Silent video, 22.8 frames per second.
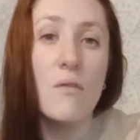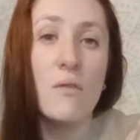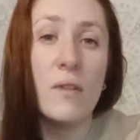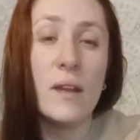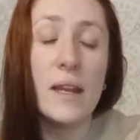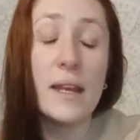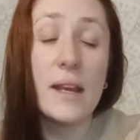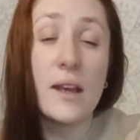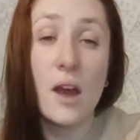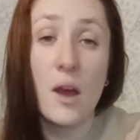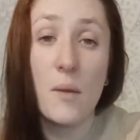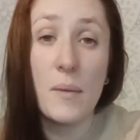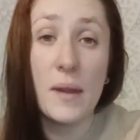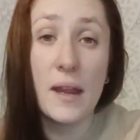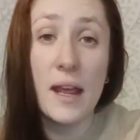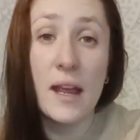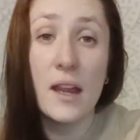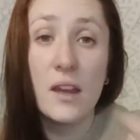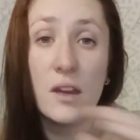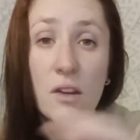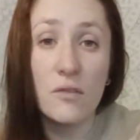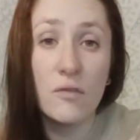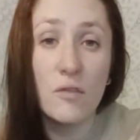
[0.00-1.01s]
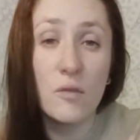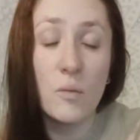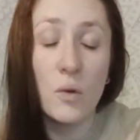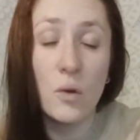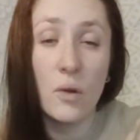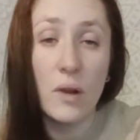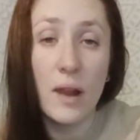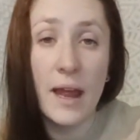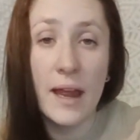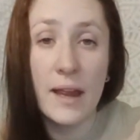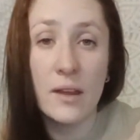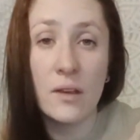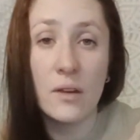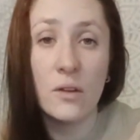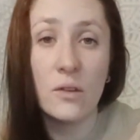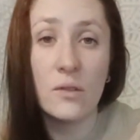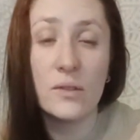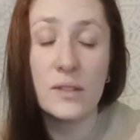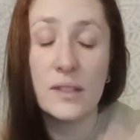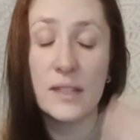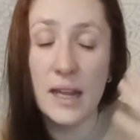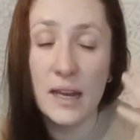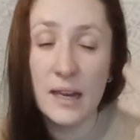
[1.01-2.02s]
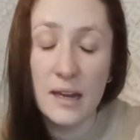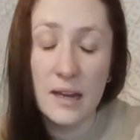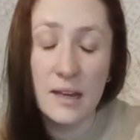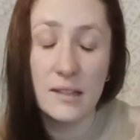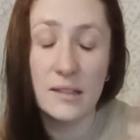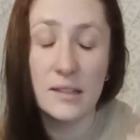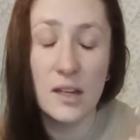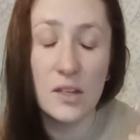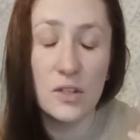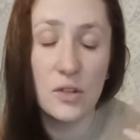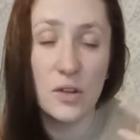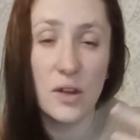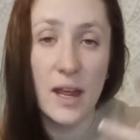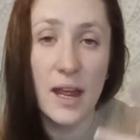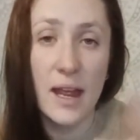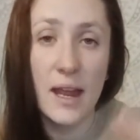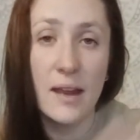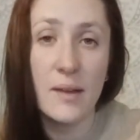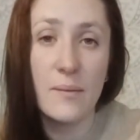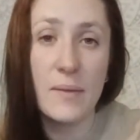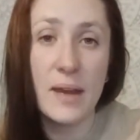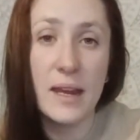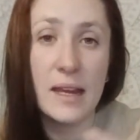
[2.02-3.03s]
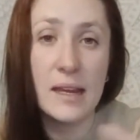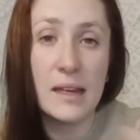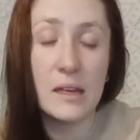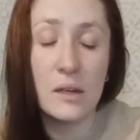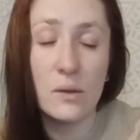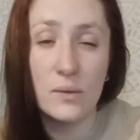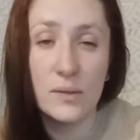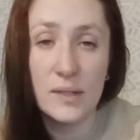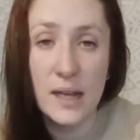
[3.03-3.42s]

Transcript: really coming at you from all angles getting inside your head making you